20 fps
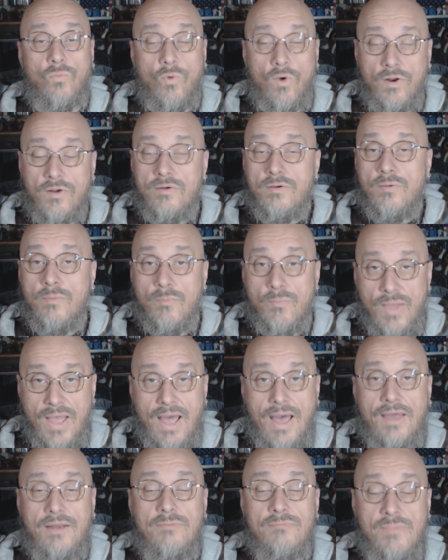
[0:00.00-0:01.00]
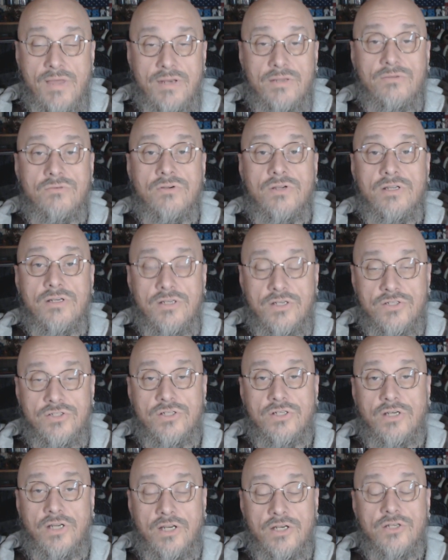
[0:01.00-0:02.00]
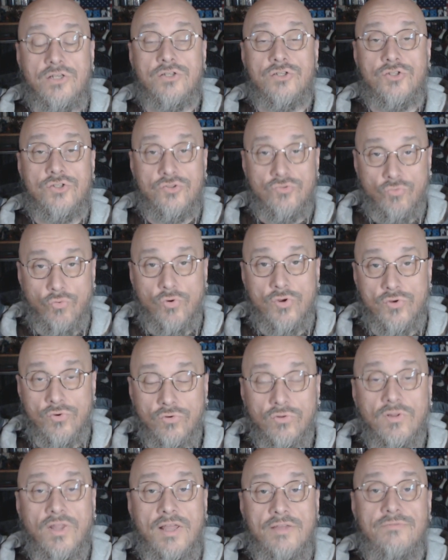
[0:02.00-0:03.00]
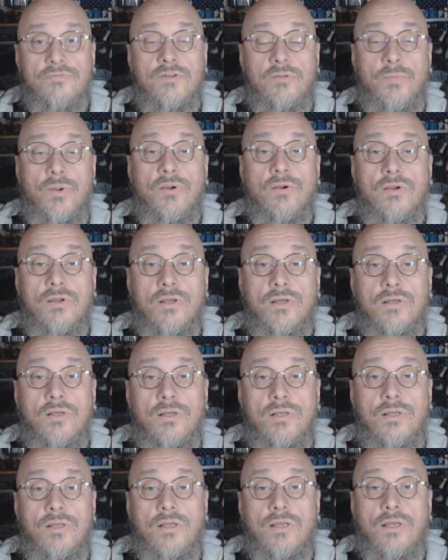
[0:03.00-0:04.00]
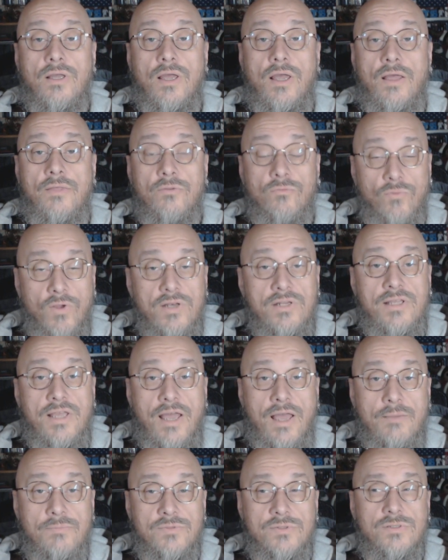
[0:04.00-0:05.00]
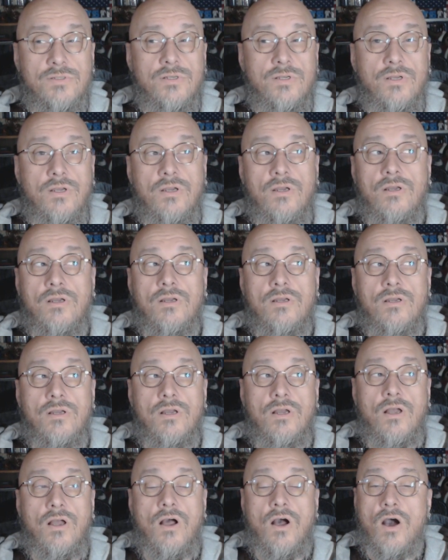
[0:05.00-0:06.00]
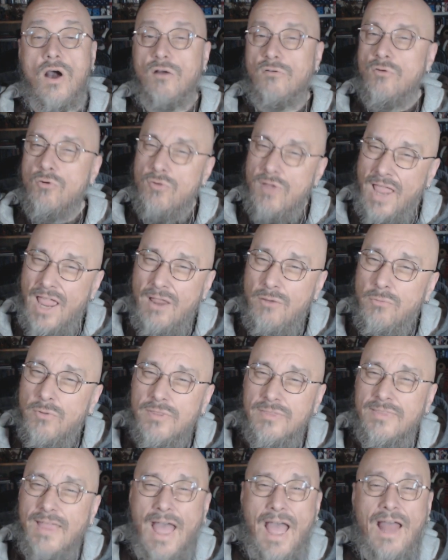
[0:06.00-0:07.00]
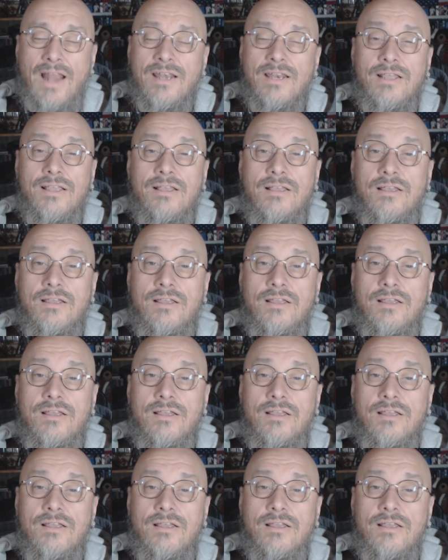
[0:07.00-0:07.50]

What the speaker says: One bad medical condition can destroy your life in America. And the Red Caps are okay with that.